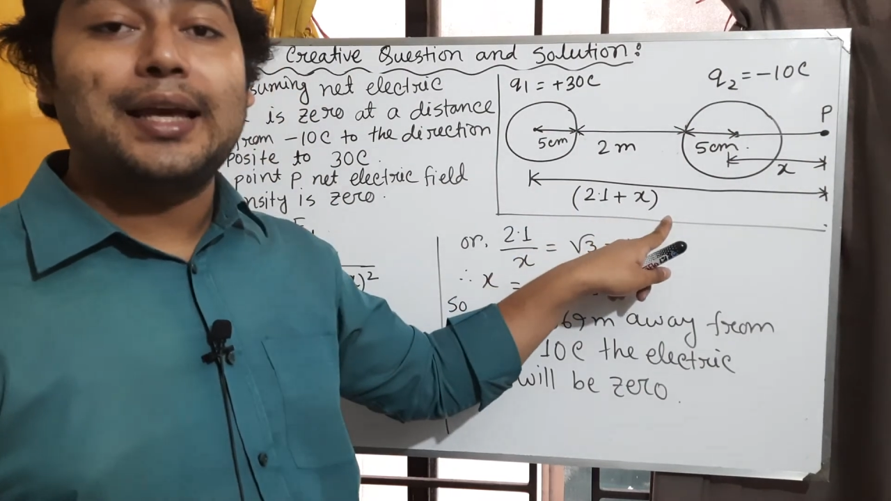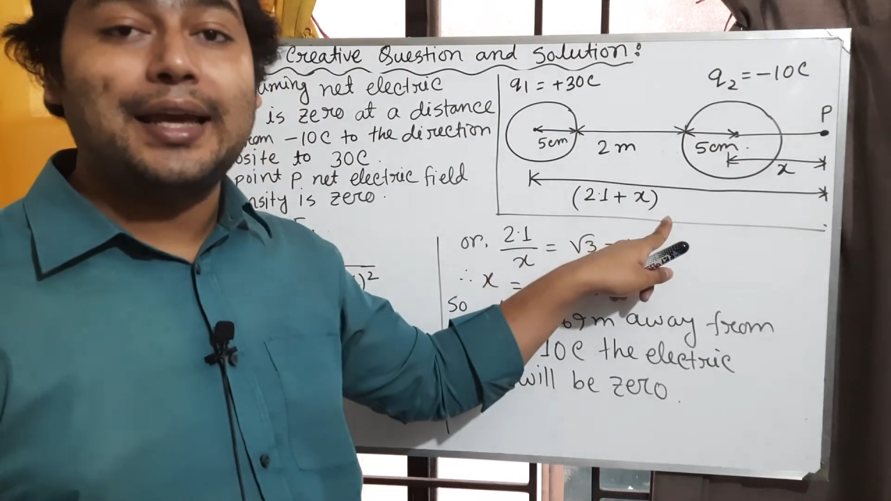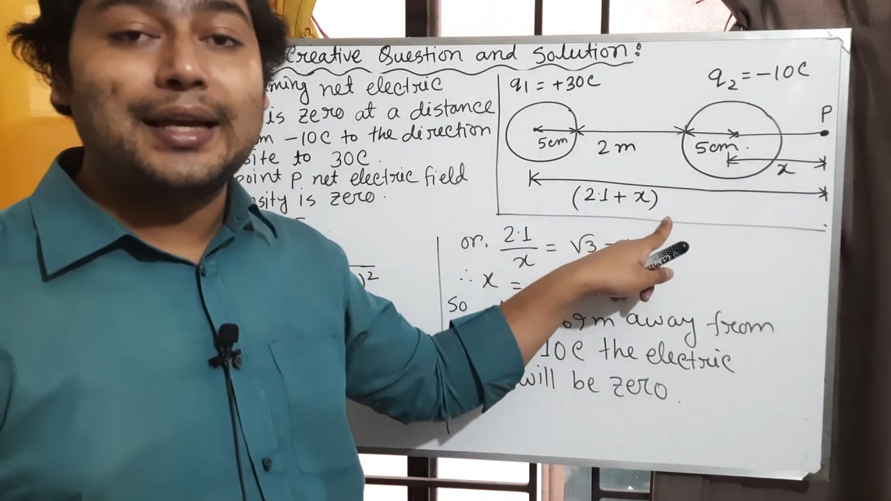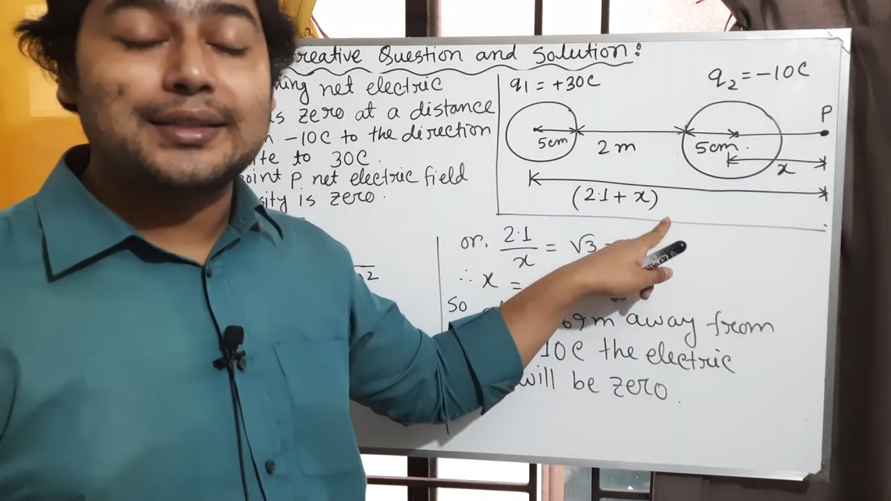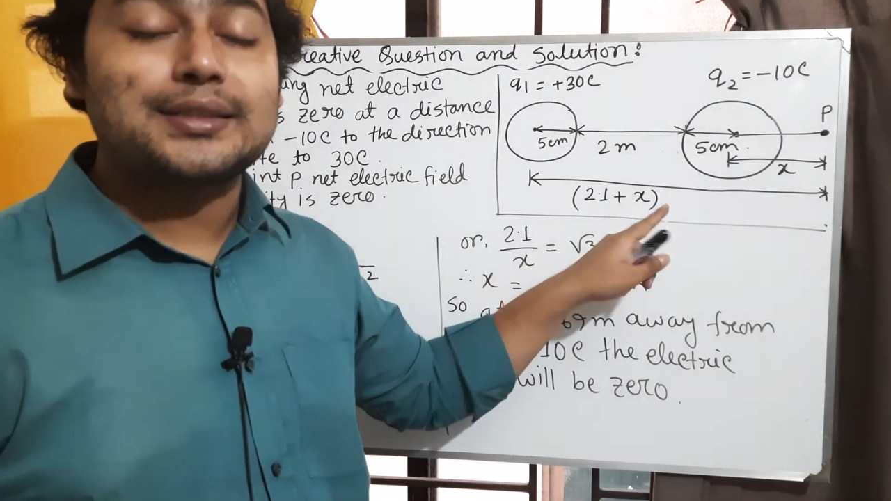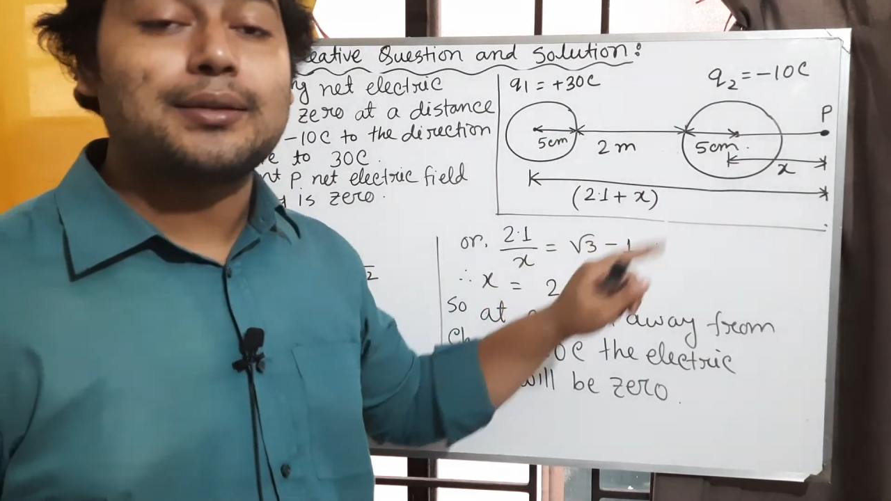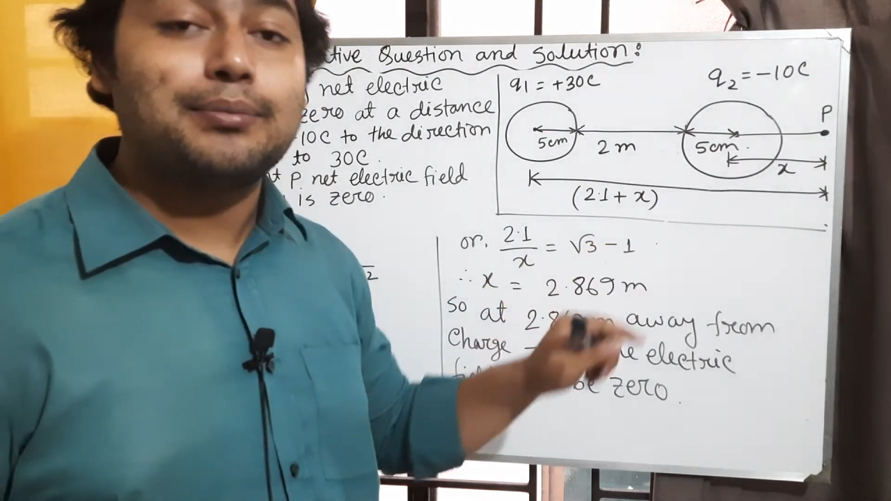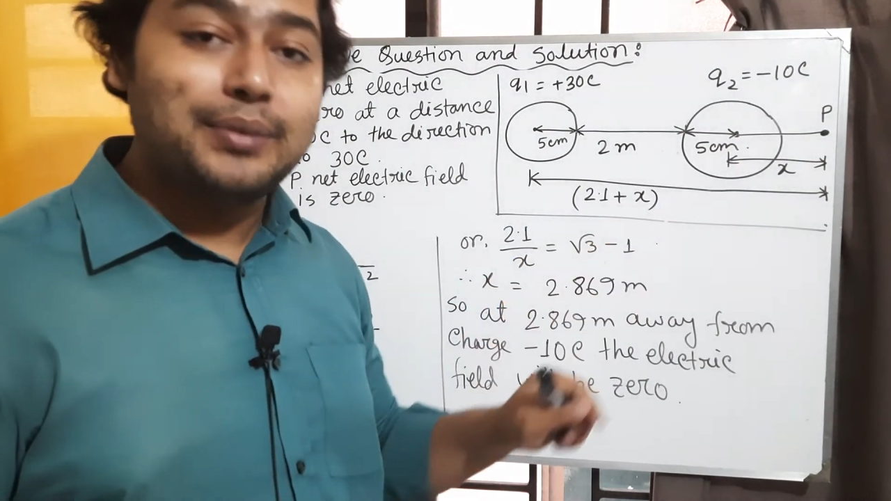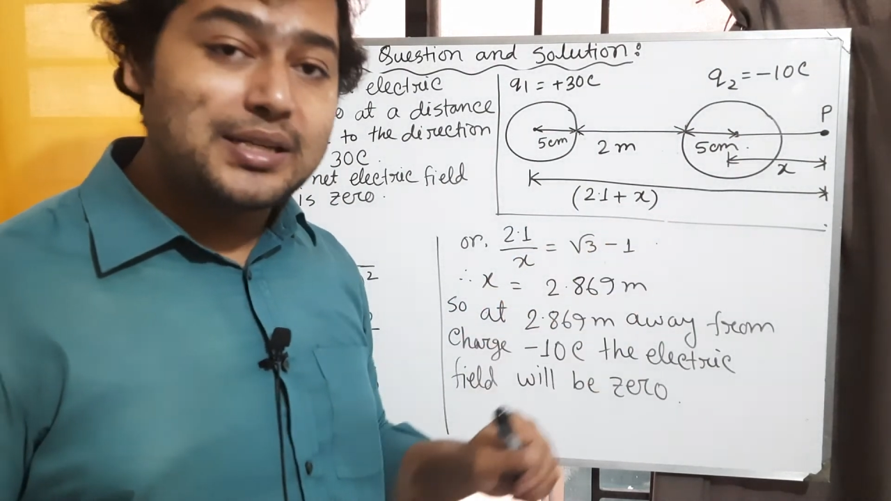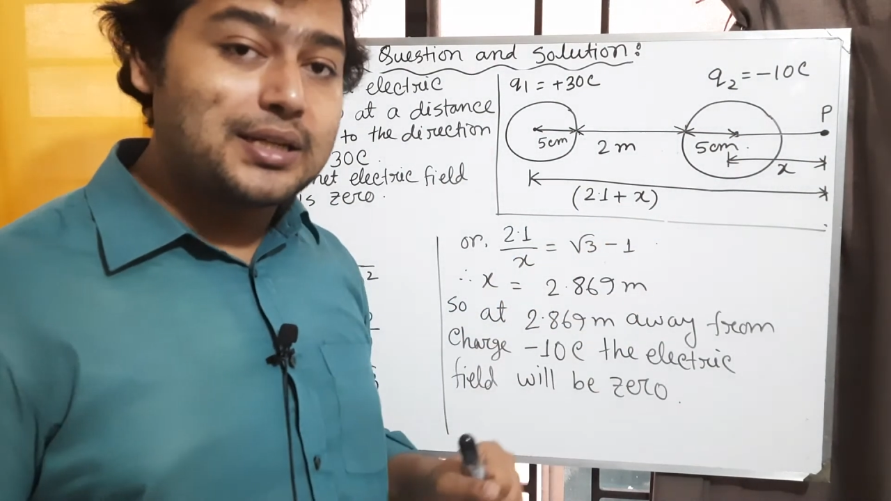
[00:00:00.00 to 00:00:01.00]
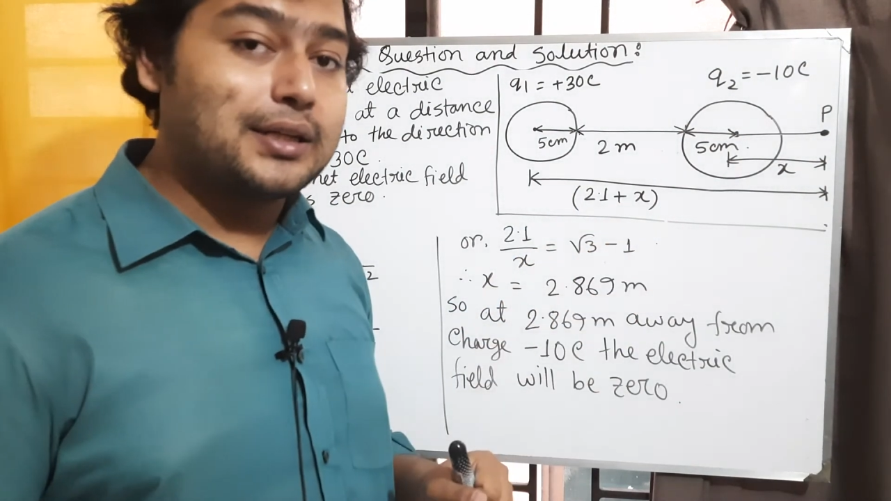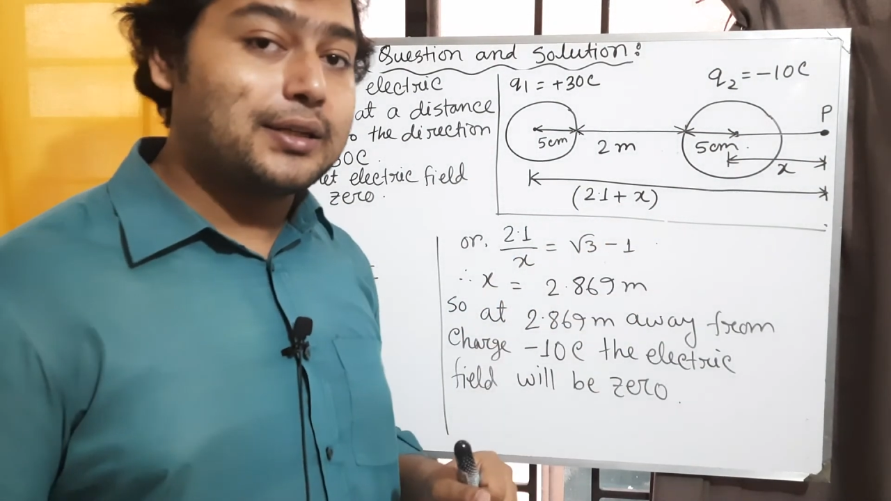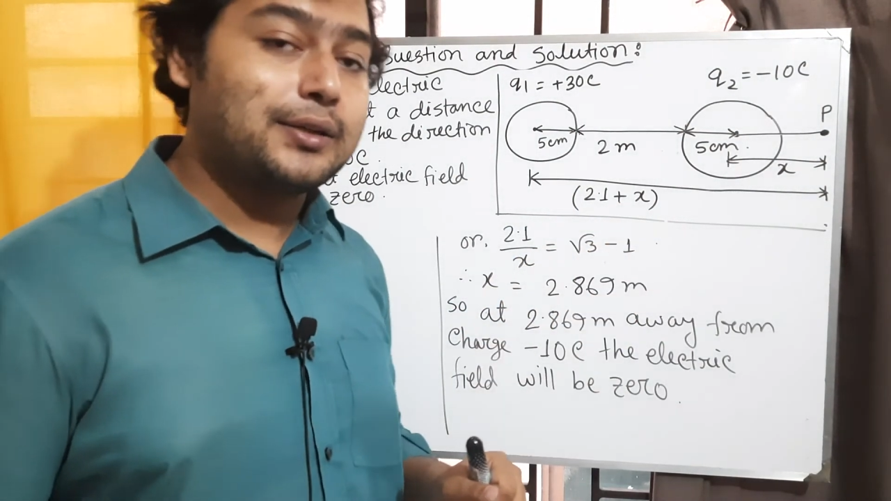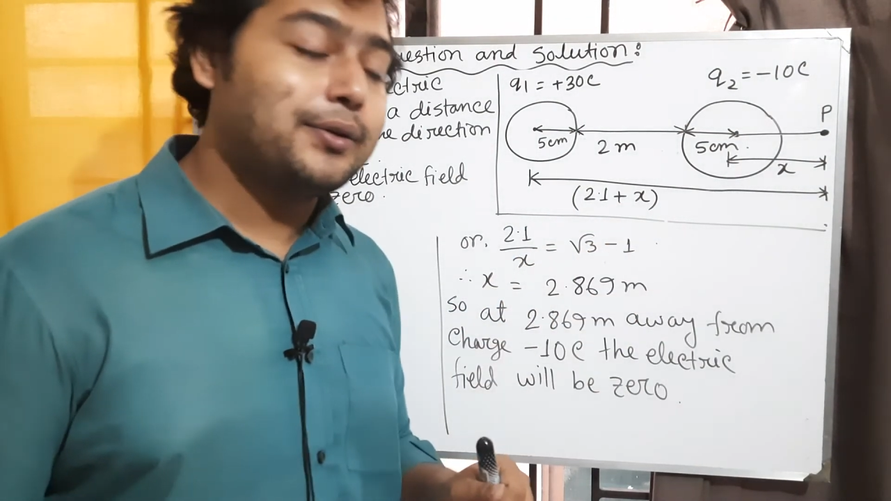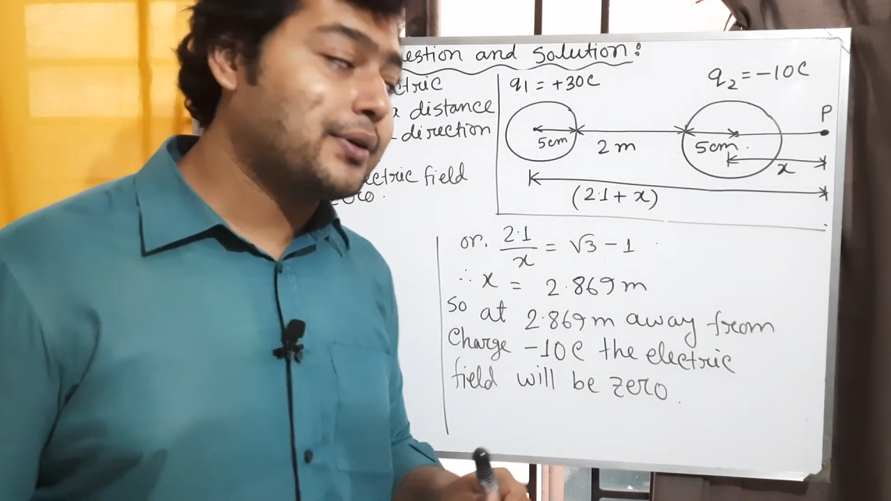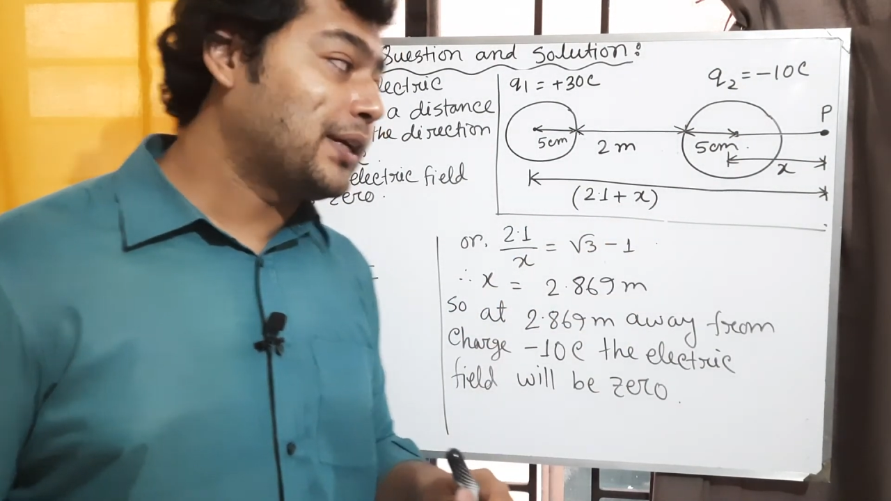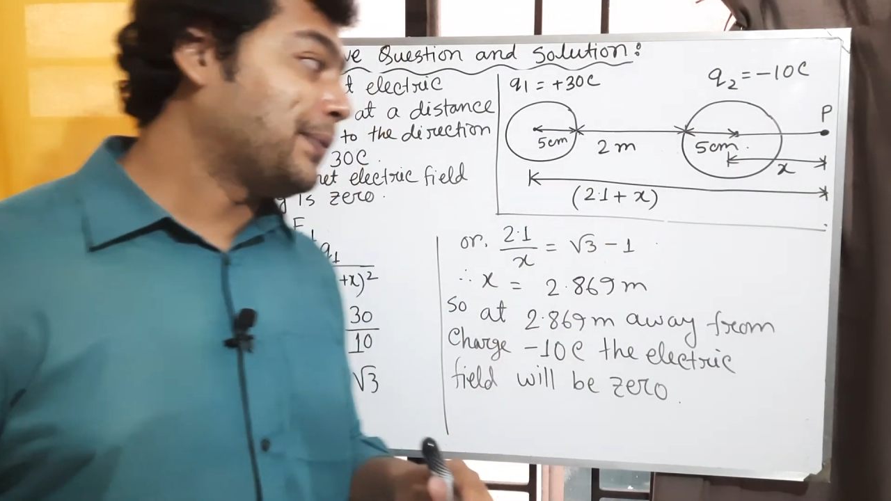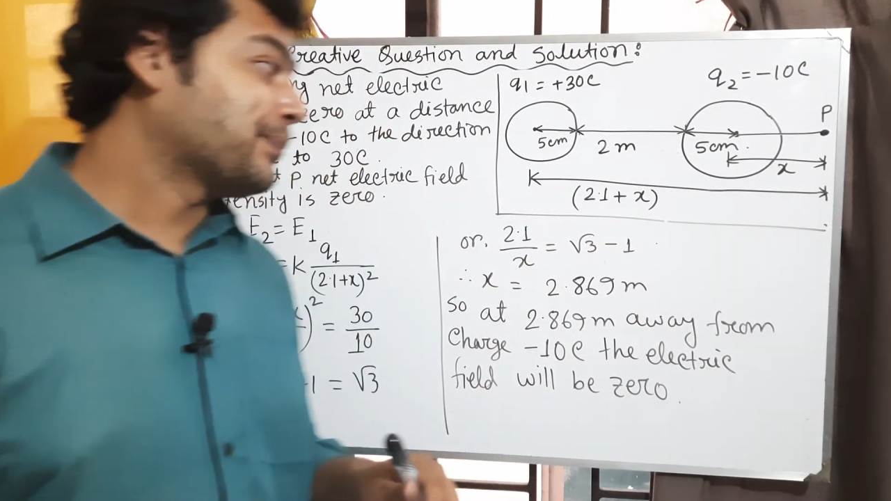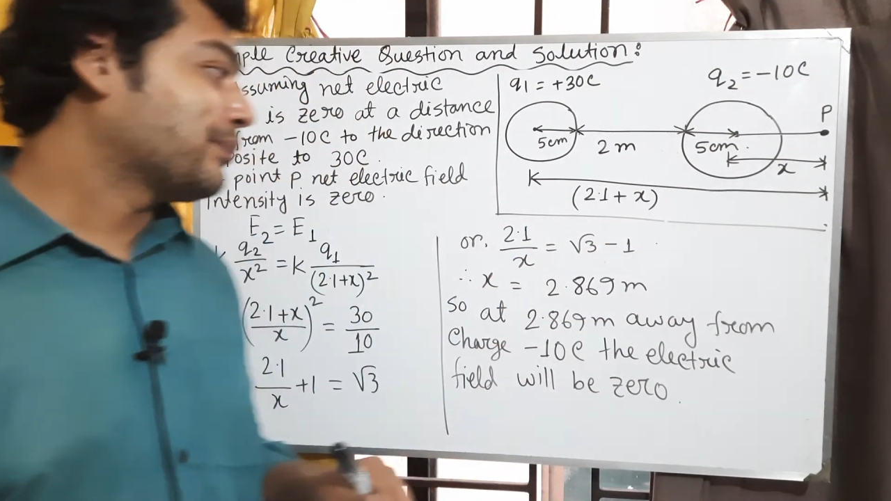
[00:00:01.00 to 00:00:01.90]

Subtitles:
x meter. Okay,